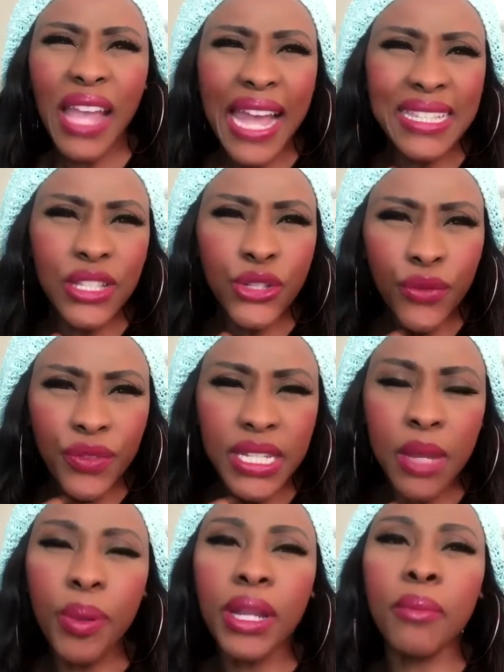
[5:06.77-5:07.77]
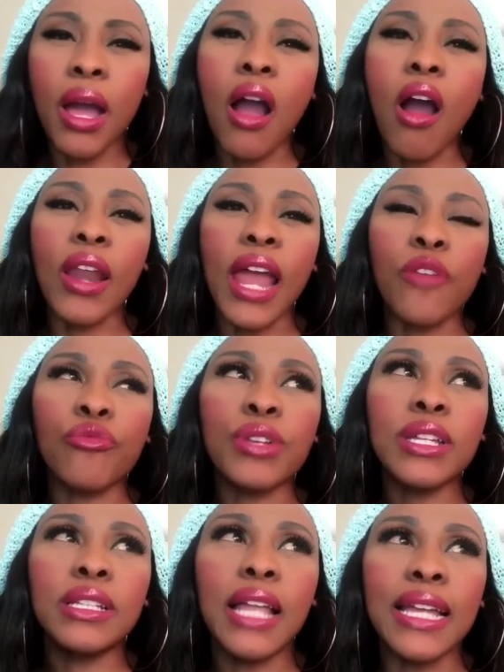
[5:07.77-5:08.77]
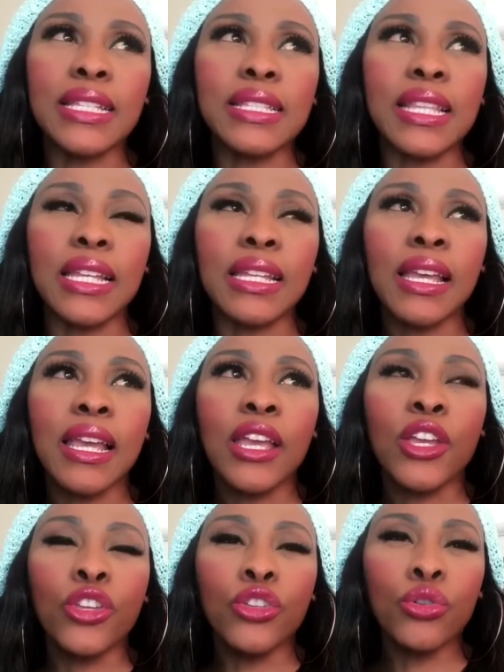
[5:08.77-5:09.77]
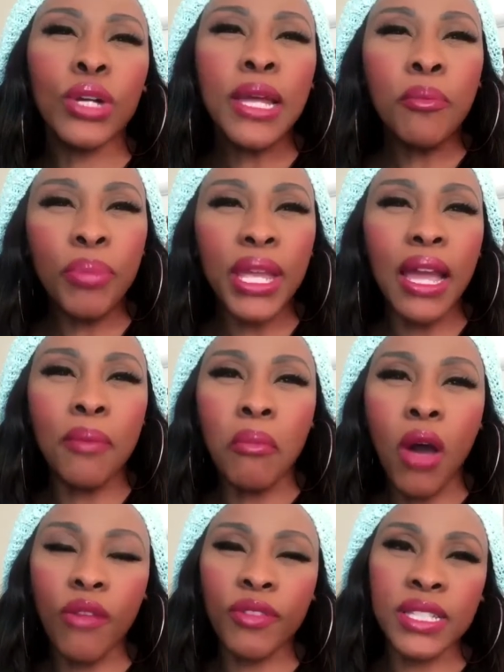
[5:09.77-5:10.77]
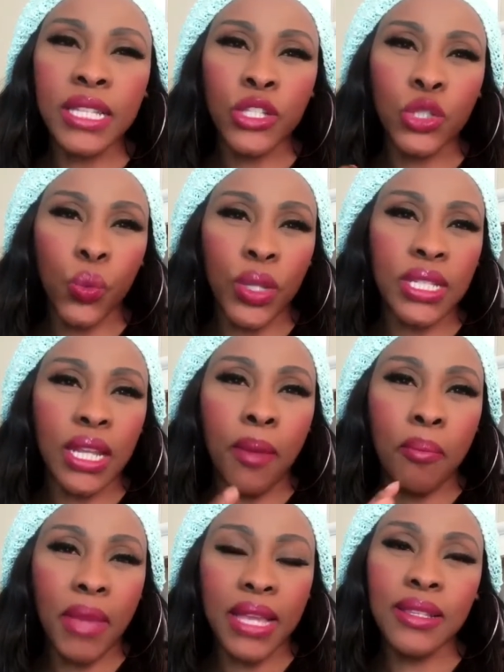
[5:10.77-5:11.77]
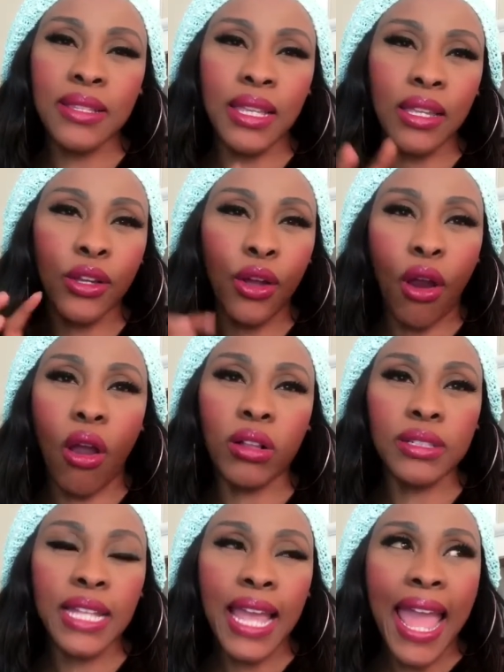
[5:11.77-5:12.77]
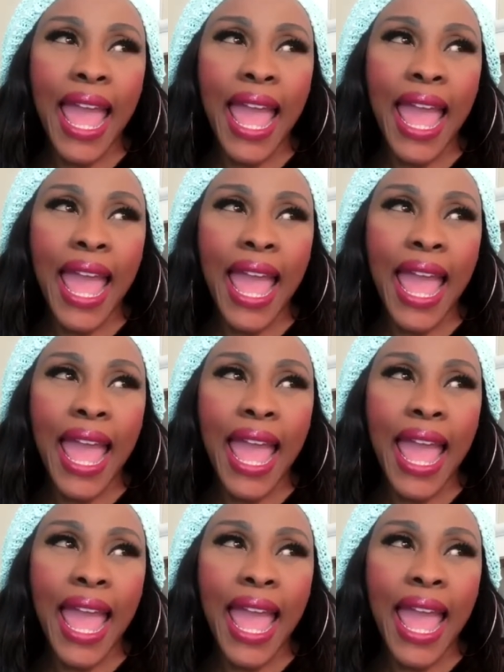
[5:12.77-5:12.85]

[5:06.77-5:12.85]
as it sort of deepened in my heart, I realized that you can be a marvelous, exquisite, amazing girl,